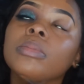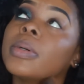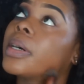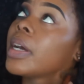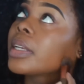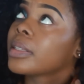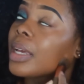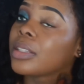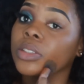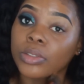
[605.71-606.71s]
But
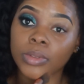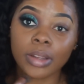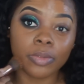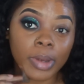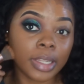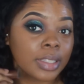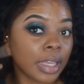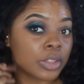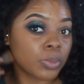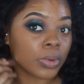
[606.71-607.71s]
I do love my
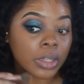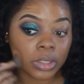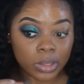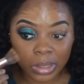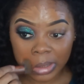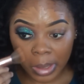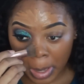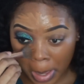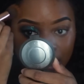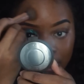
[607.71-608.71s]
dense brushes.
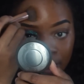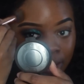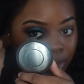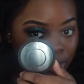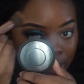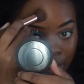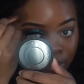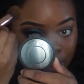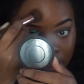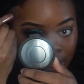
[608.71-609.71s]
This is a really good
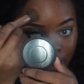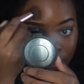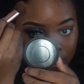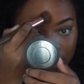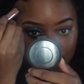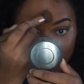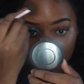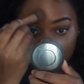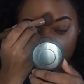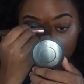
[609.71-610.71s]
brush. I got it for
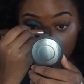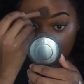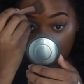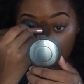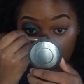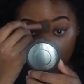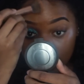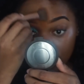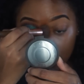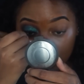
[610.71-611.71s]
$6.
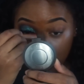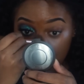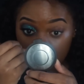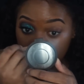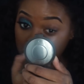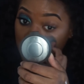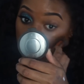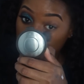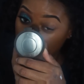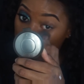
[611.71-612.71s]
I'm like, don't be
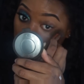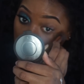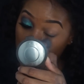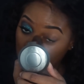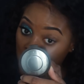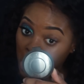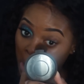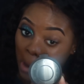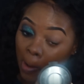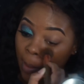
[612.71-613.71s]
sleeping on
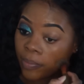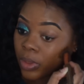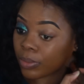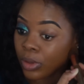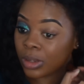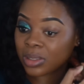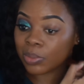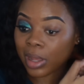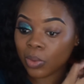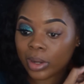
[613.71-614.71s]
the beauty
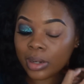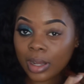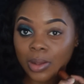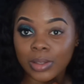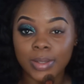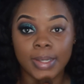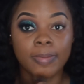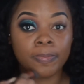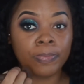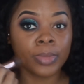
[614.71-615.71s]
supply warehouse
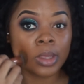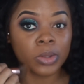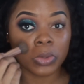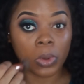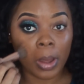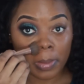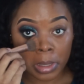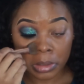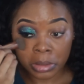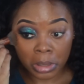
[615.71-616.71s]
and swap
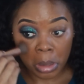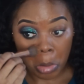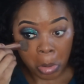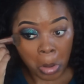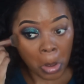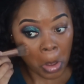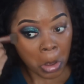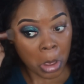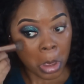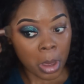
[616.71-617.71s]
meet stuff.
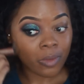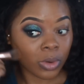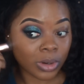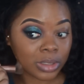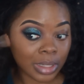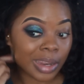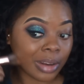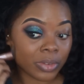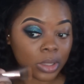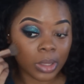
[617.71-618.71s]
Of course, not
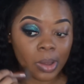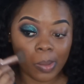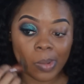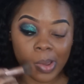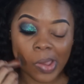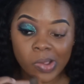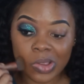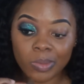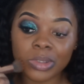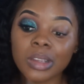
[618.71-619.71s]
everything, but like
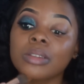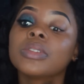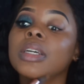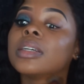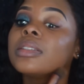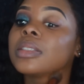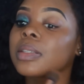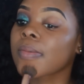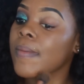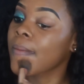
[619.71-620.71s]
some stuff, yes.